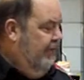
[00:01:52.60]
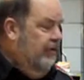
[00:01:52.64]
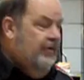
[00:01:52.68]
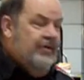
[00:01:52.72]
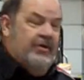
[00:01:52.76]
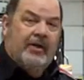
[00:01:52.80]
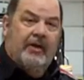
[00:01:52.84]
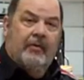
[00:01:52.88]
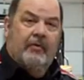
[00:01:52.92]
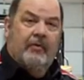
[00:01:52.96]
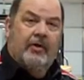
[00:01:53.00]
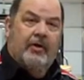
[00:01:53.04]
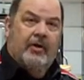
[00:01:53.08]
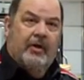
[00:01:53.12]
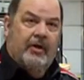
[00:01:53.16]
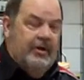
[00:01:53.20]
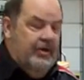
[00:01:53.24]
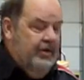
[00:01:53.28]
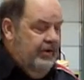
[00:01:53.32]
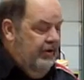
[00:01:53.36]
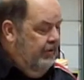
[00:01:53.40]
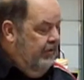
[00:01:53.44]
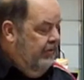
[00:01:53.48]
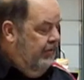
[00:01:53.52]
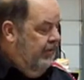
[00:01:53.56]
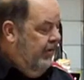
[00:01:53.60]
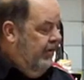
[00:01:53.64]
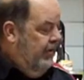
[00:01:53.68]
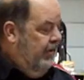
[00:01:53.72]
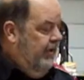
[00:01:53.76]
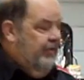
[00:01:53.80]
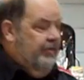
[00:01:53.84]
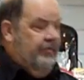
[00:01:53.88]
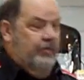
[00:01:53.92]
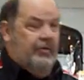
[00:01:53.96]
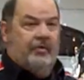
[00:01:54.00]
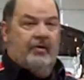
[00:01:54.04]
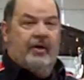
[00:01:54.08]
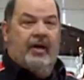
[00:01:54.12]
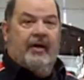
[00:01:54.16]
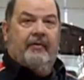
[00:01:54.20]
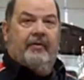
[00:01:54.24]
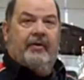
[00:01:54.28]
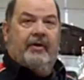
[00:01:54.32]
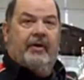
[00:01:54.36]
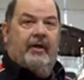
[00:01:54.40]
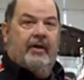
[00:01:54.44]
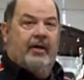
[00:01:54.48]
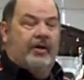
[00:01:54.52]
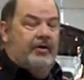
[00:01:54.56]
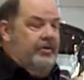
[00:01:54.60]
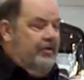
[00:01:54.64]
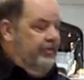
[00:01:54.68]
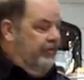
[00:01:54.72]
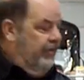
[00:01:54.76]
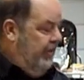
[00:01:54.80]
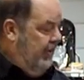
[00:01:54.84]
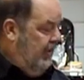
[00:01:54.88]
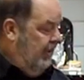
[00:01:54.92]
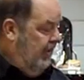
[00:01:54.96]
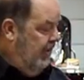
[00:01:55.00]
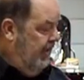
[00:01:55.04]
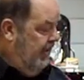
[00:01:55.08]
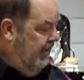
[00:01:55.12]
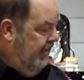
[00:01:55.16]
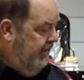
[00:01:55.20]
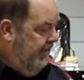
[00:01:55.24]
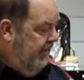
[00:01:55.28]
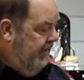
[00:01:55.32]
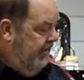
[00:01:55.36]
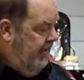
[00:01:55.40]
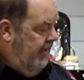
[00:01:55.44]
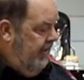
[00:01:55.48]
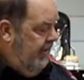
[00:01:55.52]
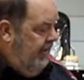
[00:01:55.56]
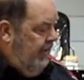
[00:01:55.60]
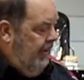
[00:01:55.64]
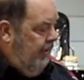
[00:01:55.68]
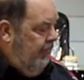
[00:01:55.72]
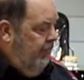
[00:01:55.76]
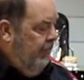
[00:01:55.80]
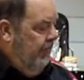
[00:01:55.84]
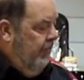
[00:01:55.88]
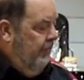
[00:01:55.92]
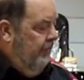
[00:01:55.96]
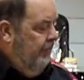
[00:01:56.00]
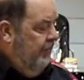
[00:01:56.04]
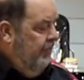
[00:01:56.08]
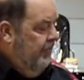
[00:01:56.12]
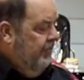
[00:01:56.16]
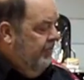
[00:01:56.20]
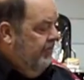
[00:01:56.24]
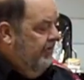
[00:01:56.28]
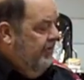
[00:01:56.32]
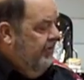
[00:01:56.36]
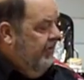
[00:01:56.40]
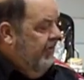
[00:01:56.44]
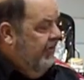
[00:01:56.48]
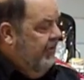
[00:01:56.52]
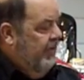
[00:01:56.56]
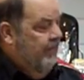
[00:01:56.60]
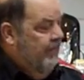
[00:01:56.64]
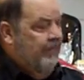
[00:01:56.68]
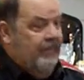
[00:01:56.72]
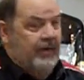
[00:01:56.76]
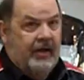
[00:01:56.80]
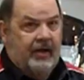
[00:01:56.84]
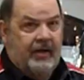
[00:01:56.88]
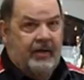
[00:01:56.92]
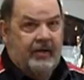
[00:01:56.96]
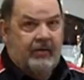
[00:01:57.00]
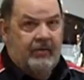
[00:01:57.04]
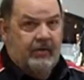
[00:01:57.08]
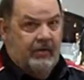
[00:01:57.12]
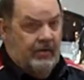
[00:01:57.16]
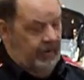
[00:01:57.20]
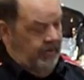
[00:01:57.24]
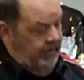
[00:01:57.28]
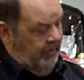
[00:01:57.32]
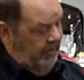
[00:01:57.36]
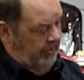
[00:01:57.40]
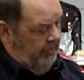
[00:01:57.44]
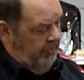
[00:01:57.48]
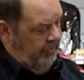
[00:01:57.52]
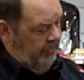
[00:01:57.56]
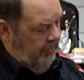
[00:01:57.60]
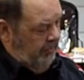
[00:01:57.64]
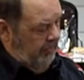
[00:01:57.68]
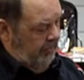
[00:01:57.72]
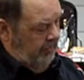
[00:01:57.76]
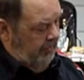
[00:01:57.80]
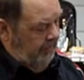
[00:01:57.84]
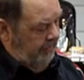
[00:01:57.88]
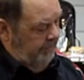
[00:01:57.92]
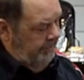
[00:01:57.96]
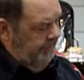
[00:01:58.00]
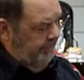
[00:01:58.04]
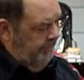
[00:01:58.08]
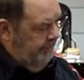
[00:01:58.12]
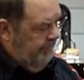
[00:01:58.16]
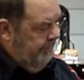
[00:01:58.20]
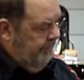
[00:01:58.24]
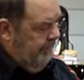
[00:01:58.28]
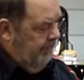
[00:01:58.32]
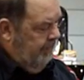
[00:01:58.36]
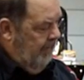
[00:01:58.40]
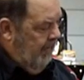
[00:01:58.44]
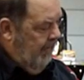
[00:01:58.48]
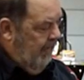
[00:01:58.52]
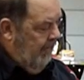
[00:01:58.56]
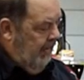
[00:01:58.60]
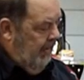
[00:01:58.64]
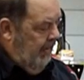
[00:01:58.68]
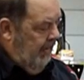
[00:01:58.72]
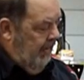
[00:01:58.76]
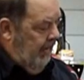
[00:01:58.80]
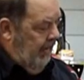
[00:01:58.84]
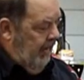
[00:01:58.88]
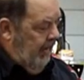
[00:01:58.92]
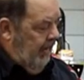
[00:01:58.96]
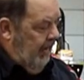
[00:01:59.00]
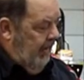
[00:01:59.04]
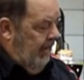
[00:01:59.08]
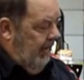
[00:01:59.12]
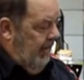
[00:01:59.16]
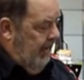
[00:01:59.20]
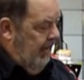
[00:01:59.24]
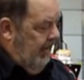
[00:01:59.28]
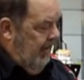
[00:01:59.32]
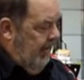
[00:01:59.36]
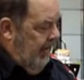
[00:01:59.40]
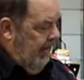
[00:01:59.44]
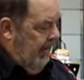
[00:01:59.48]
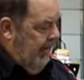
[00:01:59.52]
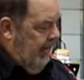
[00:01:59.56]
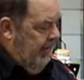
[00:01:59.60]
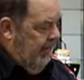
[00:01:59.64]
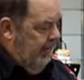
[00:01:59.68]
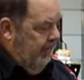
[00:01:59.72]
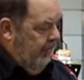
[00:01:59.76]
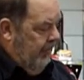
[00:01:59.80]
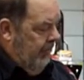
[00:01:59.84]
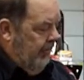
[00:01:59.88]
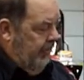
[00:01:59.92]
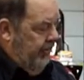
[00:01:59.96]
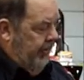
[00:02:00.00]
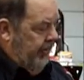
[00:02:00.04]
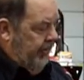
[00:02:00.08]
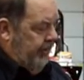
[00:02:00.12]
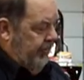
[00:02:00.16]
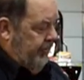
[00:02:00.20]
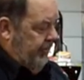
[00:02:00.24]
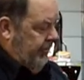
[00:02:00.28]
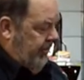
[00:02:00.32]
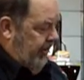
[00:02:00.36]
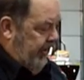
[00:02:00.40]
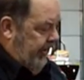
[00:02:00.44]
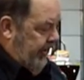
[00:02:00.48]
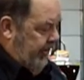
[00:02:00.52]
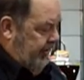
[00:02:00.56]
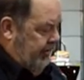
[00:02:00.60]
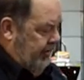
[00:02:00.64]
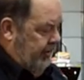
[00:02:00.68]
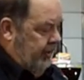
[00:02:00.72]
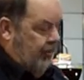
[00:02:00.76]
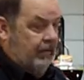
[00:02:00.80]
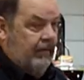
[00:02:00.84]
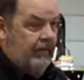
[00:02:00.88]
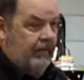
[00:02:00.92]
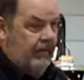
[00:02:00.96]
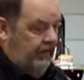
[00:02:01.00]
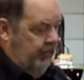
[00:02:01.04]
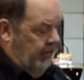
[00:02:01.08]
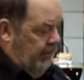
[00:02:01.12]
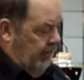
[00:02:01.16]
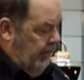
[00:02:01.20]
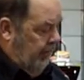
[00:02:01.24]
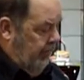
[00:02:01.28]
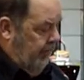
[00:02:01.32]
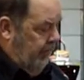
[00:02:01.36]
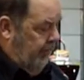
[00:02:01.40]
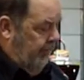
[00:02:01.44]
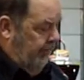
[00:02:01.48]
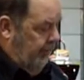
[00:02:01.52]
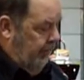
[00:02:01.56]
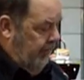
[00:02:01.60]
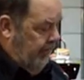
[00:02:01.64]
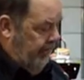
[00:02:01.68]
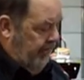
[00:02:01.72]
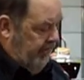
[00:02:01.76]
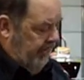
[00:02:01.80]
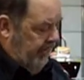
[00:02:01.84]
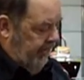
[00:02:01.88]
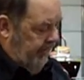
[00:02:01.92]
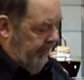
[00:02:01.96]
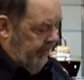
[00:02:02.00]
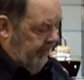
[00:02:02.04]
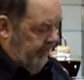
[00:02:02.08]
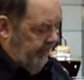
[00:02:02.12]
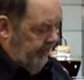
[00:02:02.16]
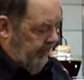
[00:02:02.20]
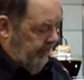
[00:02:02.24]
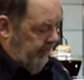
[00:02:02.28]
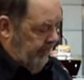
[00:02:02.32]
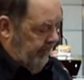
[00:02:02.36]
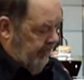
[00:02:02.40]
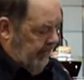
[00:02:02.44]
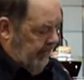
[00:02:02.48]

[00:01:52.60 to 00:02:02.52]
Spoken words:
First thing we're going to do is we're traveling in our straight line. We're going to push the setup button on the control, and then we're going to select code 47.